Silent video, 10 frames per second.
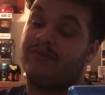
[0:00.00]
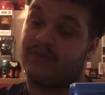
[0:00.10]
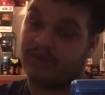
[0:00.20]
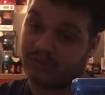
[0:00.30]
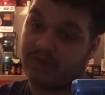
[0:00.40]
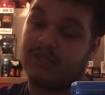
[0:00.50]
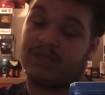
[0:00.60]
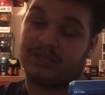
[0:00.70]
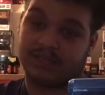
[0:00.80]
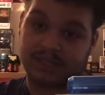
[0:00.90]
very
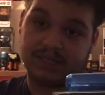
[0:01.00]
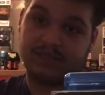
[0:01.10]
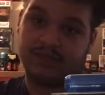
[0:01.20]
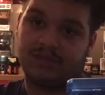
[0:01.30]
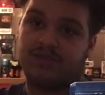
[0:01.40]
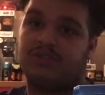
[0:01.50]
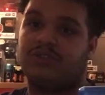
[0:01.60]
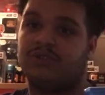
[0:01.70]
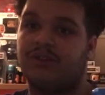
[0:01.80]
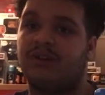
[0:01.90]
excited to
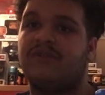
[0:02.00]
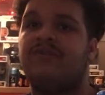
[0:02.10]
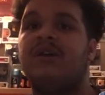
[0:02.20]
show off.